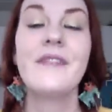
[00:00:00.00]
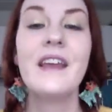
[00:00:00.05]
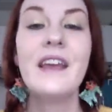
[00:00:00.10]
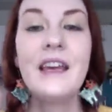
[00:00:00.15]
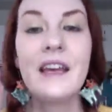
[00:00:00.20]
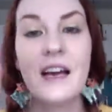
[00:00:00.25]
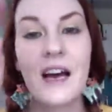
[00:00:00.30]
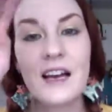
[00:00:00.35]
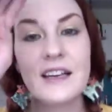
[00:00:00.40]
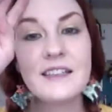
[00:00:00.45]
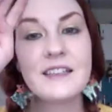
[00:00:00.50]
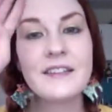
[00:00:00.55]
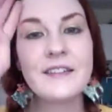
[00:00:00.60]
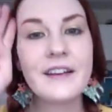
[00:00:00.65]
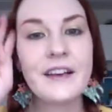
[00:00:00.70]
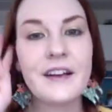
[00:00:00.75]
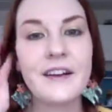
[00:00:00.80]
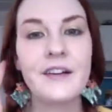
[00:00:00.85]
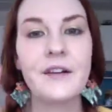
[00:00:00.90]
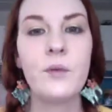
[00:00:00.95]
Hey guys, it's
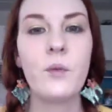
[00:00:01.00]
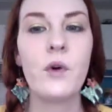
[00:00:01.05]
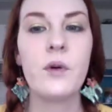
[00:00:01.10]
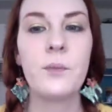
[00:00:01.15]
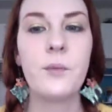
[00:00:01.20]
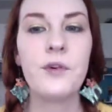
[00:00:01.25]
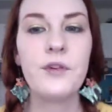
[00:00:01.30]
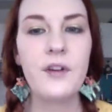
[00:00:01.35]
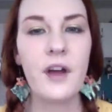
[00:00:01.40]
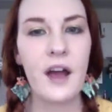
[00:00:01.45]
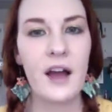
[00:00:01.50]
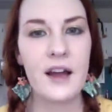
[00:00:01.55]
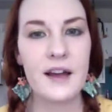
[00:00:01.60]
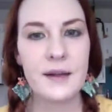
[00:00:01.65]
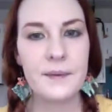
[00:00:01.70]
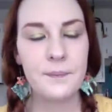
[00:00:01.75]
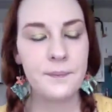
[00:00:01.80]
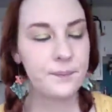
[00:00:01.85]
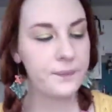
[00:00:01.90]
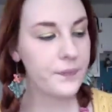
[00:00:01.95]
Erin one more
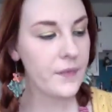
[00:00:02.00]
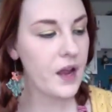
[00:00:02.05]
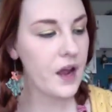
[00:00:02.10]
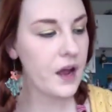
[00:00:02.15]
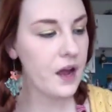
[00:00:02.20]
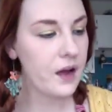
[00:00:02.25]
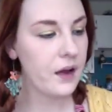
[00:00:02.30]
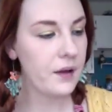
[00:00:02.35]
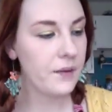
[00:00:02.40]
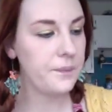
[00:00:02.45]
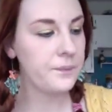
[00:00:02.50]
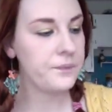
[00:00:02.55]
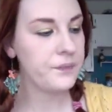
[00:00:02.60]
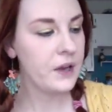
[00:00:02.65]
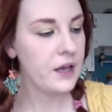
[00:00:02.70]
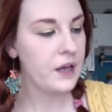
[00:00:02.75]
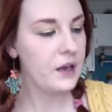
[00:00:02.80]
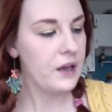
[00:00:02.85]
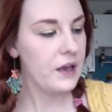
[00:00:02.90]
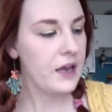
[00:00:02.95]
time, um,
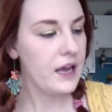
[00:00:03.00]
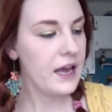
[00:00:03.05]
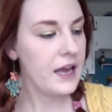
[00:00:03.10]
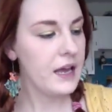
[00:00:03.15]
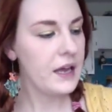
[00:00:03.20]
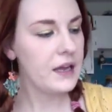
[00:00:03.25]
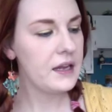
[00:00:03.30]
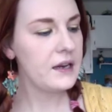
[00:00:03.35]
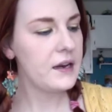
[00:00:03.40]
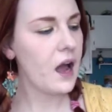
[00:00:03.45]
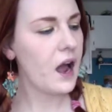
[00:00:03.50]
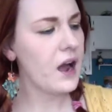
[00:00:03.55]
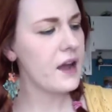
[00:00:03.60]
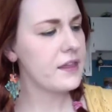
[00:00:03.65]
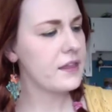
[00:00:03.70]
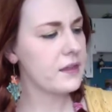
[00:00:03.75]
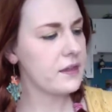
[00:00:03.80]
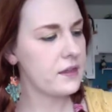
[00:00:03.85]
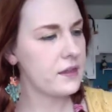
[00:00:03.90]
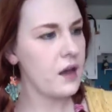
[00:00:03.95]
and I
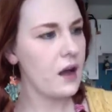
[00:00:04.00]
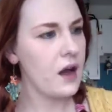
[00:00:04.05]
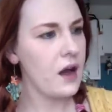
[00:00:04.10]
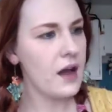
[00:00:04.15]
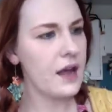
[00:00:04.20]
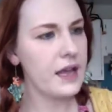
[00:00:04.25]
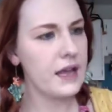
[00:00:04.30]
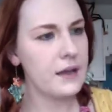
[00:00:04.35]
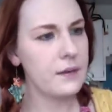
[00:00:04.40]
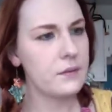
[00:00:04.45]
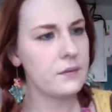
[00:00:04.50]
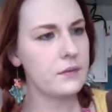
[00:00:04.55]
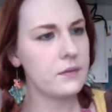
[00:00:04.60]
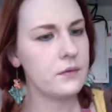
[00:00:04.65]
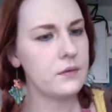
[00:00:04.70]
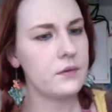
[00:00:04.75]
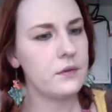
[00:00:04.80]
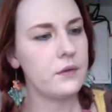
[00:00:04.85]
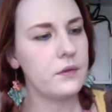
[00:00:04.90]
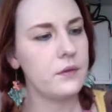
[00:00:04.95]
th I
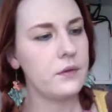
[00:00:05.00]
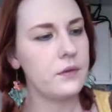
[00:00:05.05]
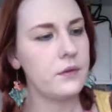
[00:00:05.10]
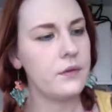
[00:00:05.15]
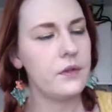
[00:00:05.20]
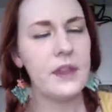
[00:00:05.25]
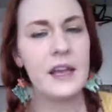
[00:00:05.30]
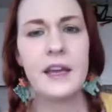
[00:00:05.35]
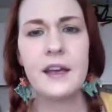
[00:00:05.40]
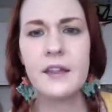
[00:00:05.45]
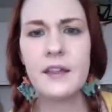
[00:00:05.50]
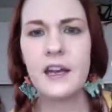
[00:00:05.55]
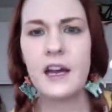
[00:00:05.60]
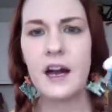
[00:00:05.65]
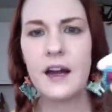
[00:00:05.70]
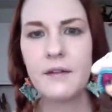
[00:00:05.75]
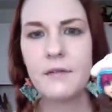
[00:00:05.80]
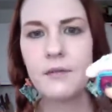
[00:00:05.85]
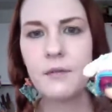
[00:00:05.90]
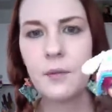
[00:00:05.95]
think that
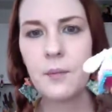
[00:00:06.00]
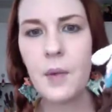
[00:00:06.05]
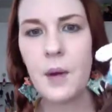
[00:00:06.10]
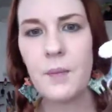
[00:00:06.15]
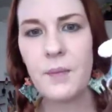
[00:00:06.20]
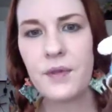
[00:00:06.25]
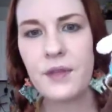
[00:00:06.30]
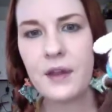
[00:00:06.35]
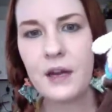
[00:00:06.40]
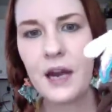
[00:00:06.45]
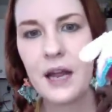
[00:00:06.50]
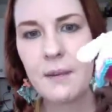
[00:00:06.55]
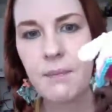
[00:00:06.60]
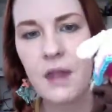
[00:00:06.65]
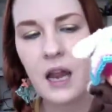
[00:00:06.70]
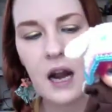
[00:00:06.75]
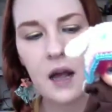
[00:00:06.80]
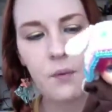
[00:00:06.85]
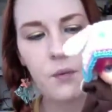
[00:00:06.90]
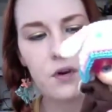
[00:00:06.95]
I remembered the name
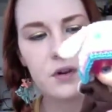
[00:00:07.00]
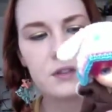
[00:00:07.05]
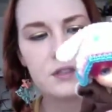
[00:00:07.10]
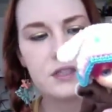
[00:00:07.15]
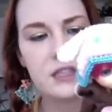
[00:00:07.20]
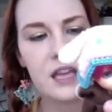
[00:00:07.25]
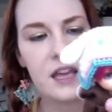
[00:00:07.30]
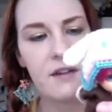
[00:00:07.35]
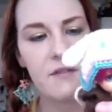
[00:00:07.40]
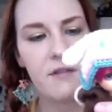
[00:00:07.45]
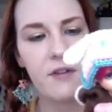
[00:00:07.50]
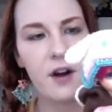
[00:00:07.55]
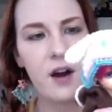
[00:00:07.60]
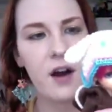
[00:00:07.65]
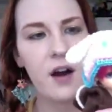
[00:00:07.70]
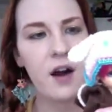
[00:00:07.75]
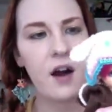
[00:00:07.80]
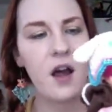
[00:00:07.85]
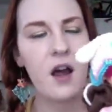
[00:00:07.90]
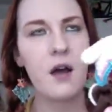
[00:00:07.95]
that I wanted to give
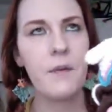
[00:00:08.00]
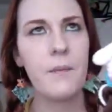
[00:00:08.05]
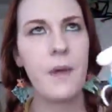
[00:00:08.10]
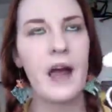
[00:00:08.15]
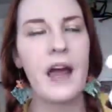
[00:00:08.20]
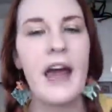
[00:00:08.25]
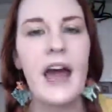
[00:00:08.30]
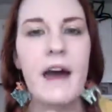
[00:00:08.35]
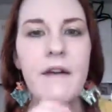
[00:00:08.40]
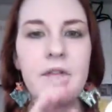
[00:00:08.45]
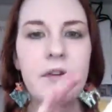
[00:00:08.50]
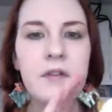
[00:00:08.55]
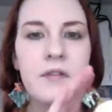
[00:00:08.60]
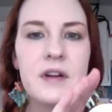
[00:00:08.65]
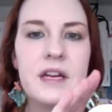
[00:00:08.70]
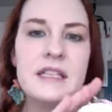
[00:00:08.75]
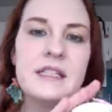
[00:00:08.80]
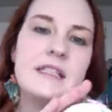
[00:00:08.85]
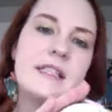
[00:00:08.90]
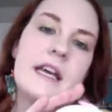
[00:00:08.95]
her. Um, I have it
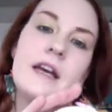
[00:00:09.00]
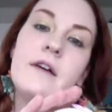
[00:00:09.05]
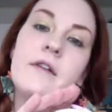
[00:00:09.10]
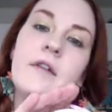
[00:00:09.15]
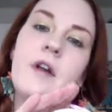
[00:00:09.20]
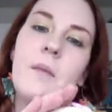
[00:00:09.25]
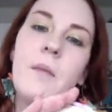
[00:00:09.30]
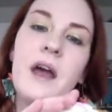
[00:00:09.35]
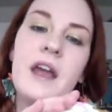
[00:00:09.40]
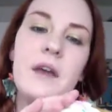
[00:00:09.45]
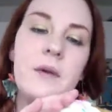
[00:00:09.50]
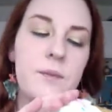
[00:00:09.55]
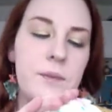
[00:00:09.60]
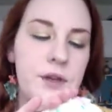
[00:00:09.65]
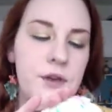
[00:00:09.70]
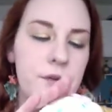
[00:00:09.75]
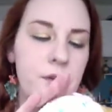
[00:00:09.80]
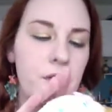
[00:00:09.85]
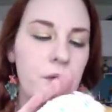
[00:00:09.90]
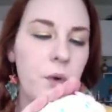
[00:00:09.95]
written down on my
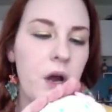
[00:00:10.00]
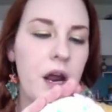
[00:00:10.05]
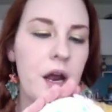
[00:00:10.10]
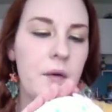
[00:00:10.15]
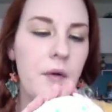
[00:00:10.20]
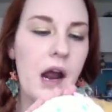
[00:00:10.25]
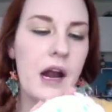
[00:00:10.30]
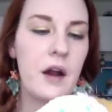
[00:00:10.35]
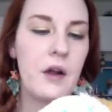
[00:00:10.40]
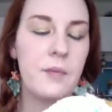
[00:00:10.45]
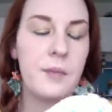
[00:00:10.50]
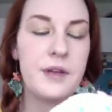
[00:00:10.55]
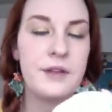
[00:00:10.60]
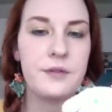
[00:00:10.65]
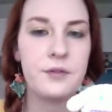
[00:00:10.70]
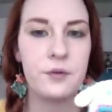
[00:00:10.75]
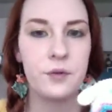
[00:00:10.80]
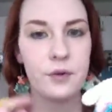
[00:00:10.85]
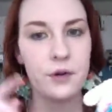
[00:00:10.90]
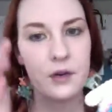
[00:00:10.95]
computer where I write all my
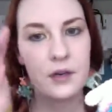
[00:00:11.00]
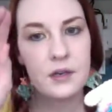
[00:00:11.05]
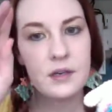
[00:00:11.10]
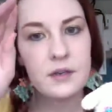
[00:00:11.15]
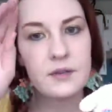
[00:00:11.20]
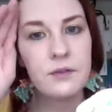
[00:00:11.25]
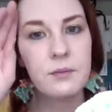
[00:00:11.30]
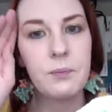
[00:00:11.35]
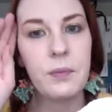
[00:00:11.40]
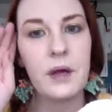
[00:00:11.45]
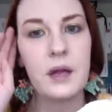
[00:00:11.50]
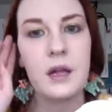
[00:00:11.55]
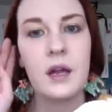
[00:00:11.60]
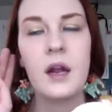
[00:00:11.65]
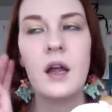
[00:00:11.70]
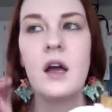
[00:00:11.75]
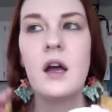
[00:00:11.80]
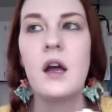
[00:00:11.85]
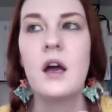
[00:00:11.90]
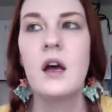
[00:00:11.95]
stories, but
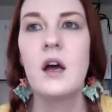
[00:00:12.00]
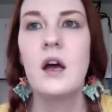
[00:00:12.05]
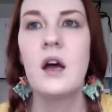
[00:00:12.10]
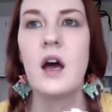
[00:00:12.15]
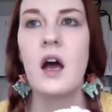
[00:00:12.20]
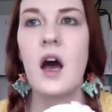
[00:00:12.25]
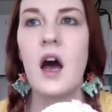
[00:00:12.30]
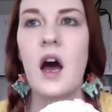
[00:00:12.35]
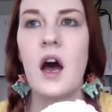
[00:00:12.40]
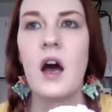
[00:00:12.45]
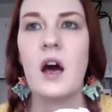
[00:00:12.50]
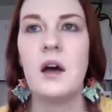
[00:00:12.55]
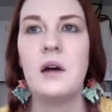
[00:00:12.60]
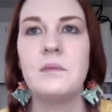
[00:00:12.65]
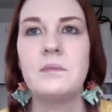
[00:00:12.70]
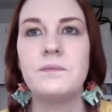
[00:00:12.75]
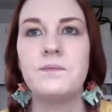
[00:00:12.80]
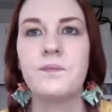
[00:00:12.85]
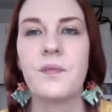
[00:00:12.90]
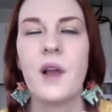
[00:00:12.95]

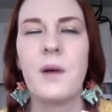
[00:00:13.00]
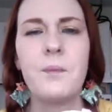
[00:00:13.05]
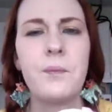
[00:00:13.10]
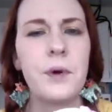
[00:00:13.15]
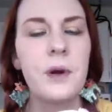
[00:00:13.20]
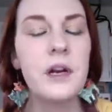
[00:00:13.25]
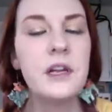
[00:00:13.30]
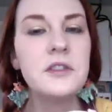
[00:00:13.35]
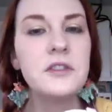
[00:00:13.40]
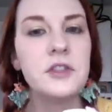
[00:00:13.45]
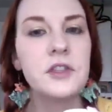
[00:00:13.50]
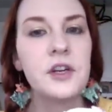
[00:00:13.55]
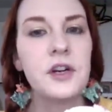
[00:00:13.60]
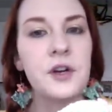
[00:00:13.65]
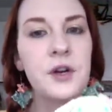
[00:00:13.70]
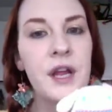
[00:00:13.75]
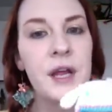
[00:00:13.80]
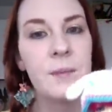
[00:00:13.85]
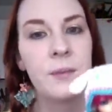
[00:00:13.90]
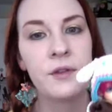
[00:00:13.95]
um, I'm pretty sure her
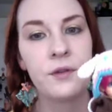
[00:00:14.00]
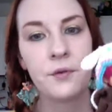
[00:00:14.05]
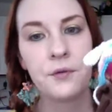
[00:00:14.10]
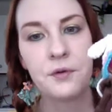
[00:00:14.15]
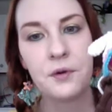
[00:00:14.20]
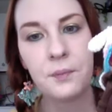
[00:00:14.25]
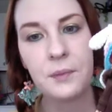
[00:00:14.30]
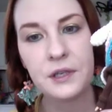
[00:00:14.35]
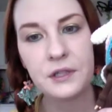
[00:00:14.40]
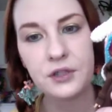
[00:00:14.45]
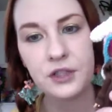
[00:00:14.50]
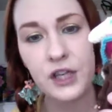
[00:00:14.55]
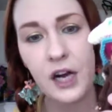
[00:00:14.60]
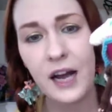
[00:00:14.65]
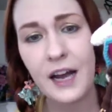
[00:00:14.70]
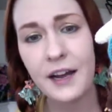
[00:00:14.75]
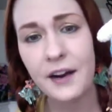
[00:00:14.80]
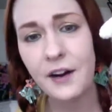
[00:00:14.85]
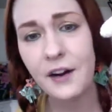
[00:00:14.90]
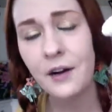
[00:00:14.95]
name is going to be
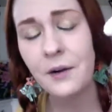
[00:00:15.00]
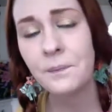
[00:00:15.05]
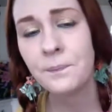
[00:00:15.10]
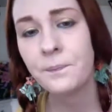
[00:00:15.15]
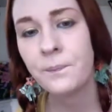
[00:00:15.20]
Shire,